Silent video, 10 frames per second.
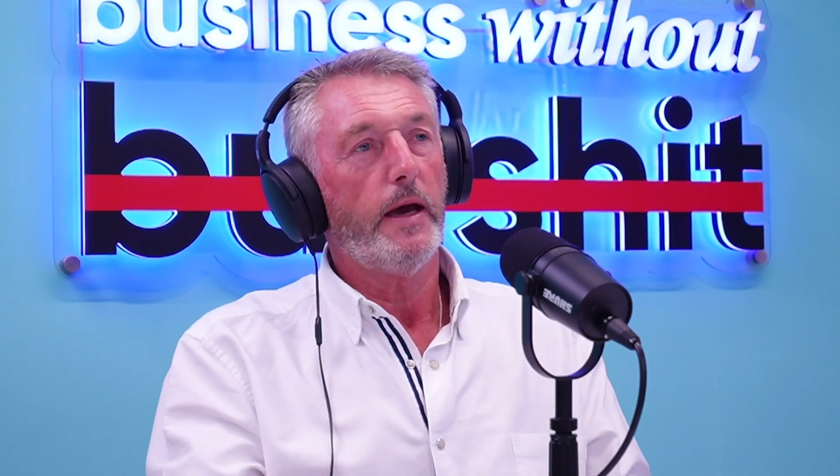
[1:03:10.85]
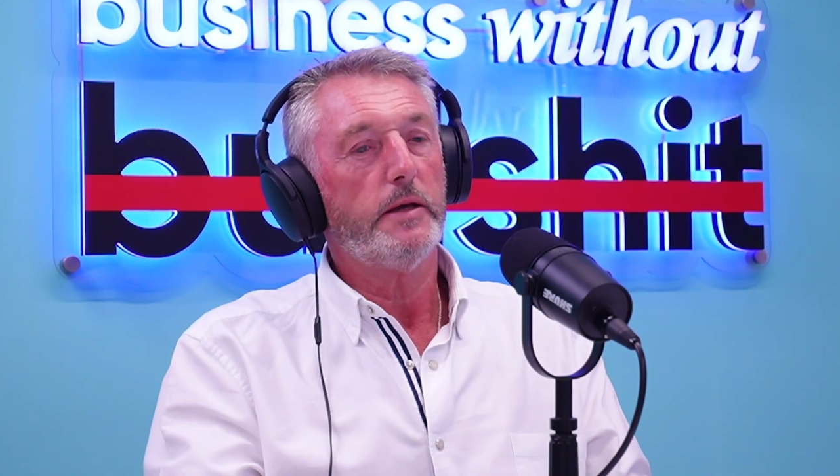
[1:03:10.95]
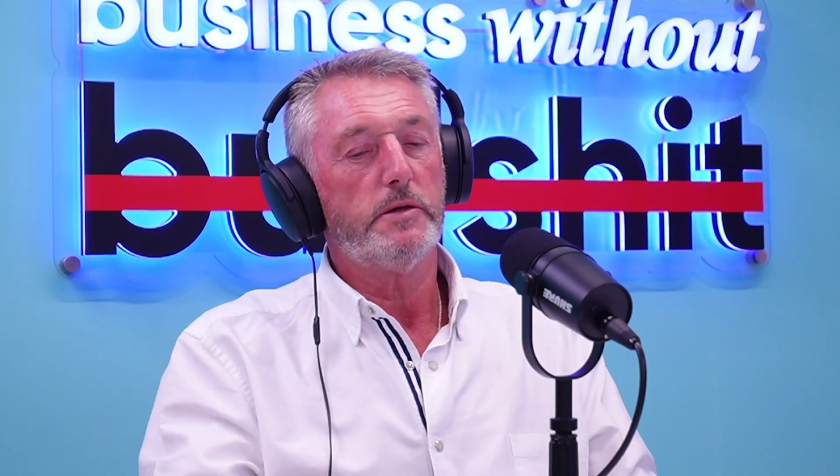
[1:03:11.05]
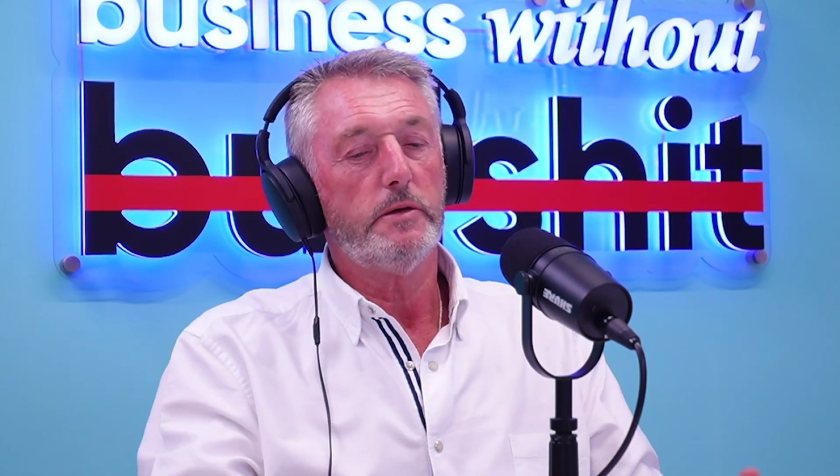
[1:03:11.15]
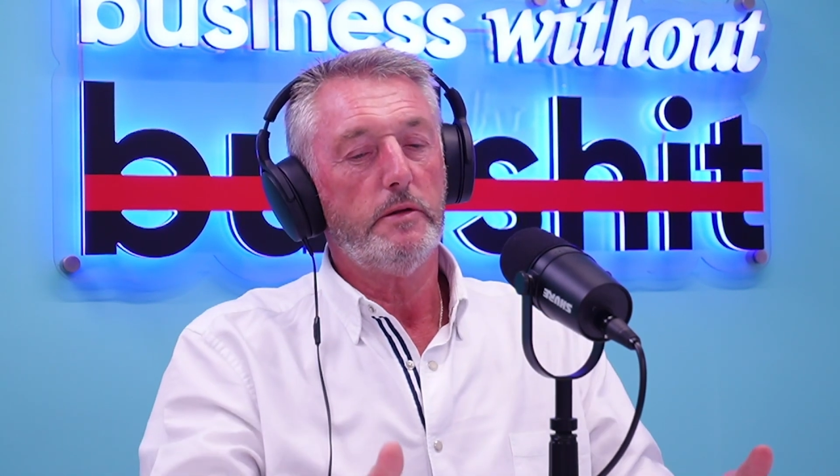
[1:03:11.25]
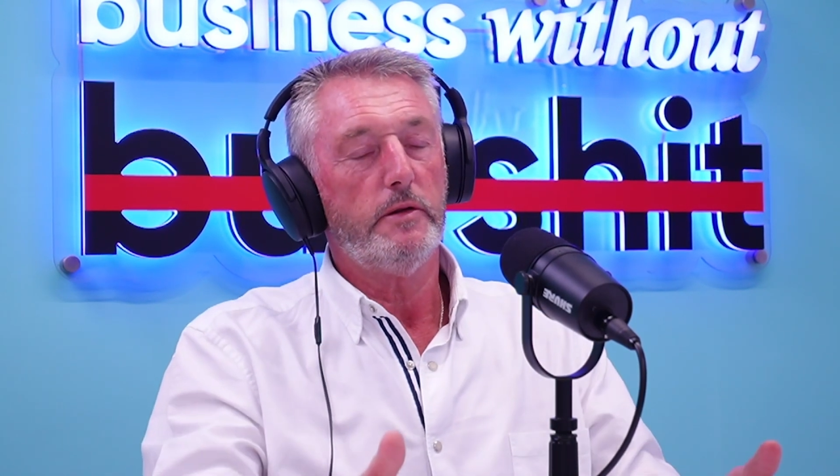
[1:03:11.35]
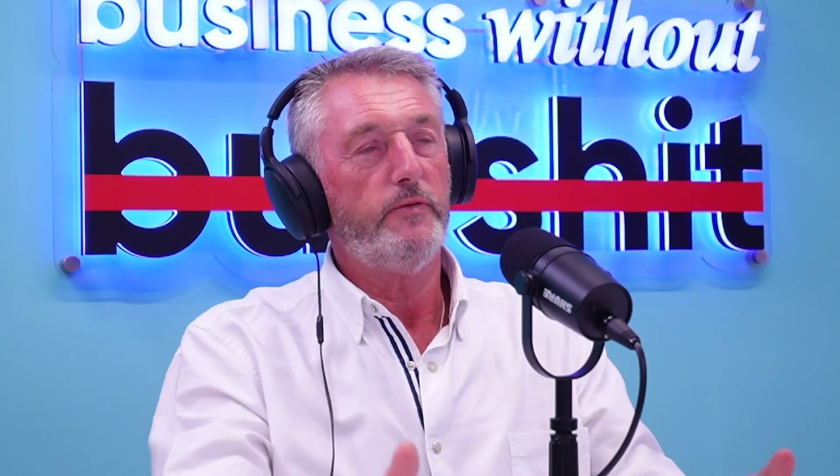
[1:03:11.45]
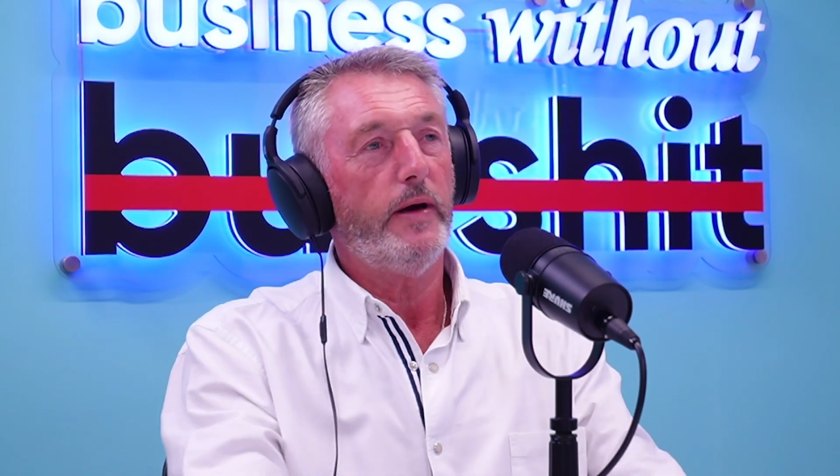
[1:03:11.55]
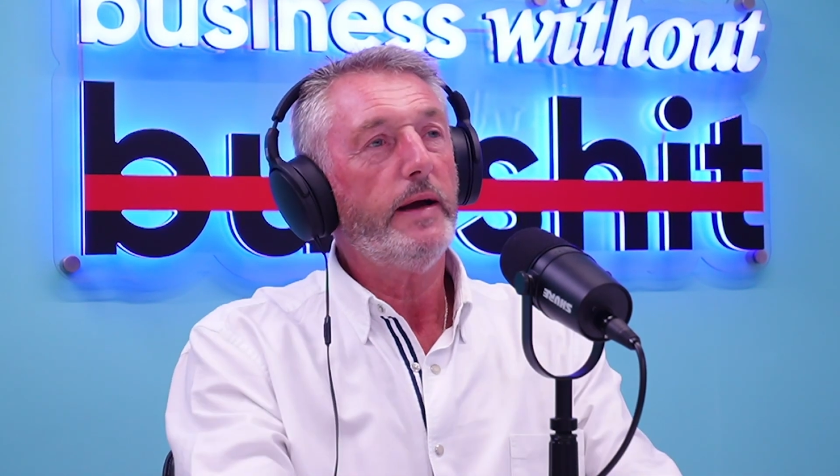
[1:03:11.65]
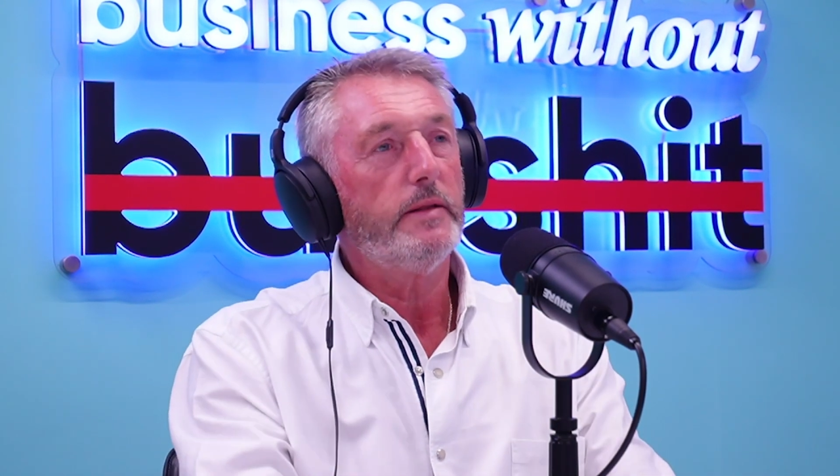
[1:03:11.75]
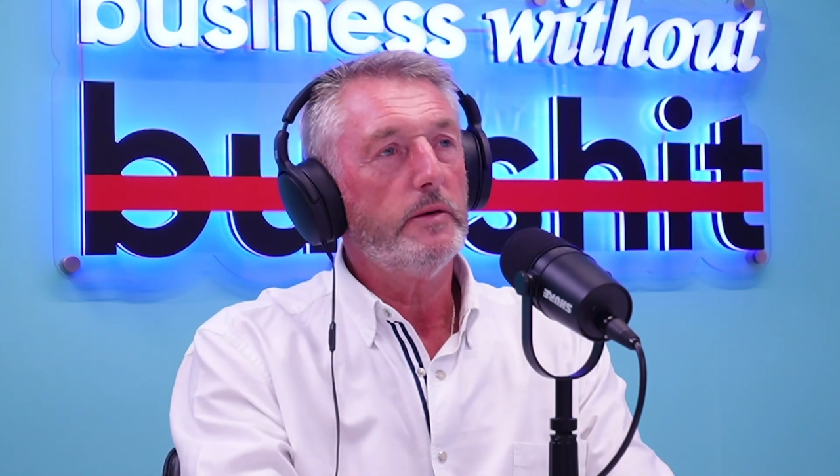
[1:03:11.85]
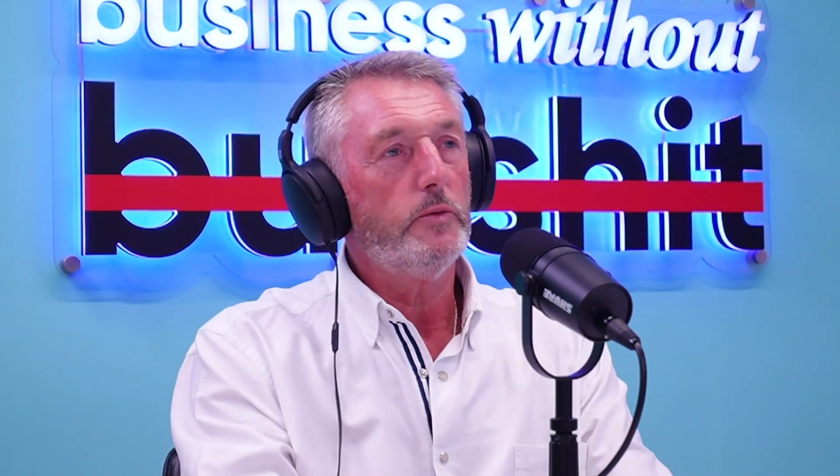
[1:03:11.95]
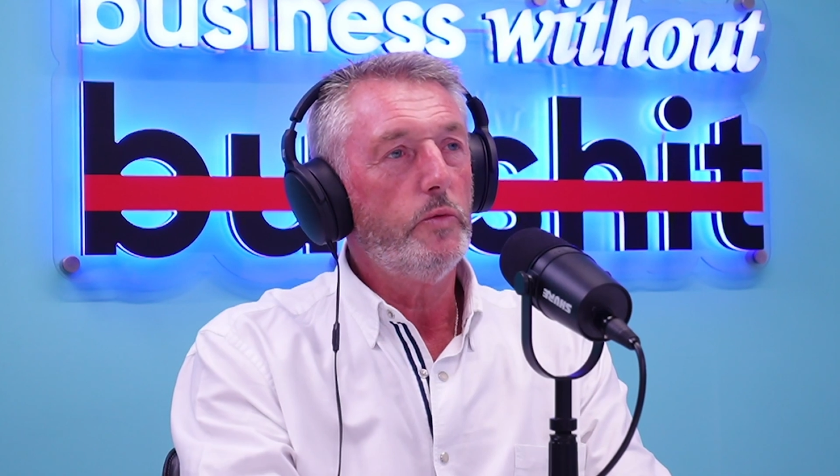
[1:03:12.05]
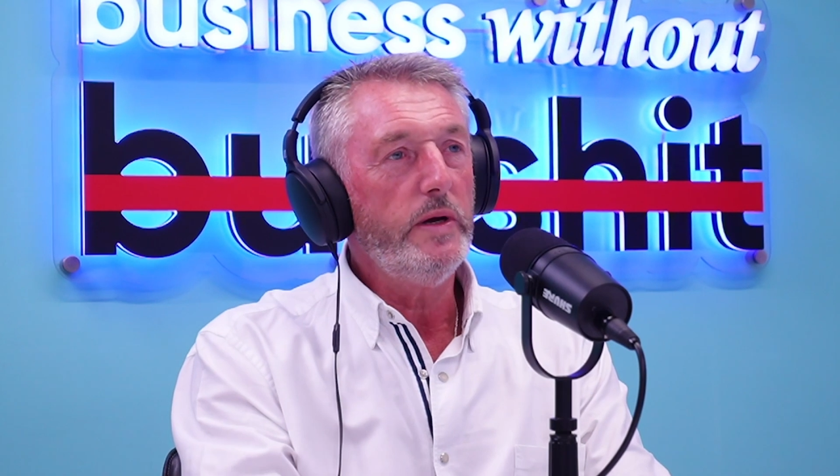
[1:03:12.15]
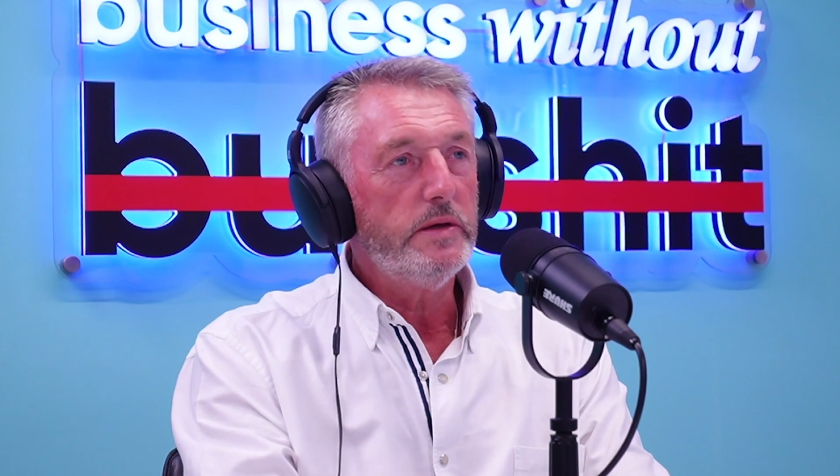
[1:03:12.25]
And so the fact that
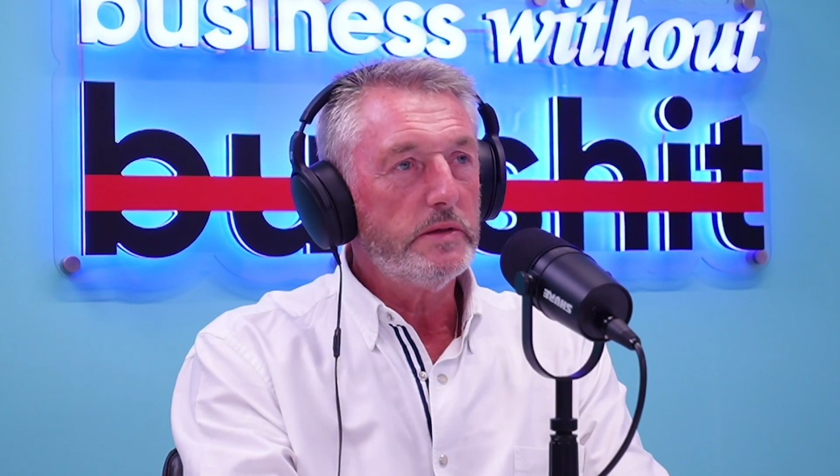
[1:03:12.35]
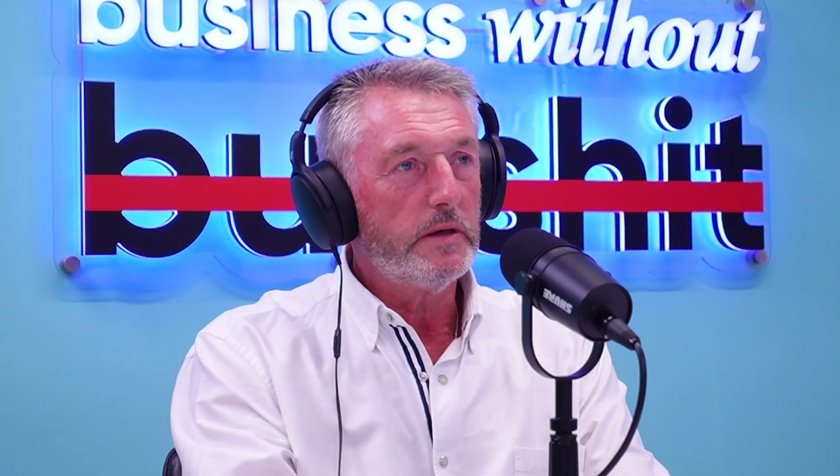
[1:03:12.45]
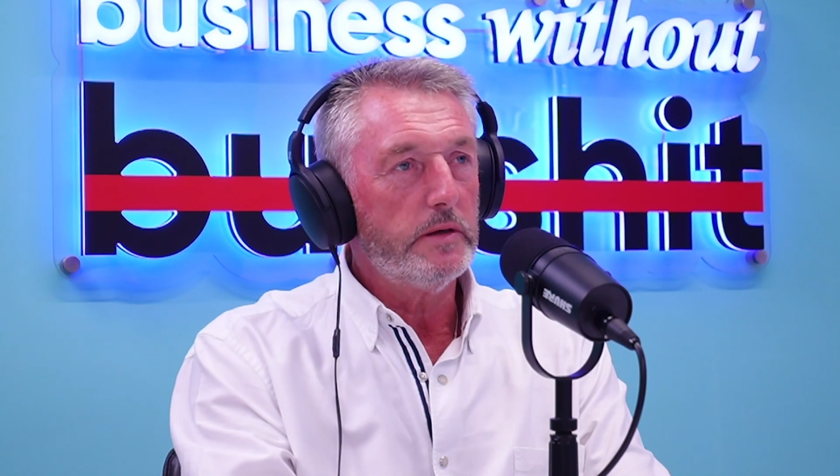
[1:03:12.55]
we as a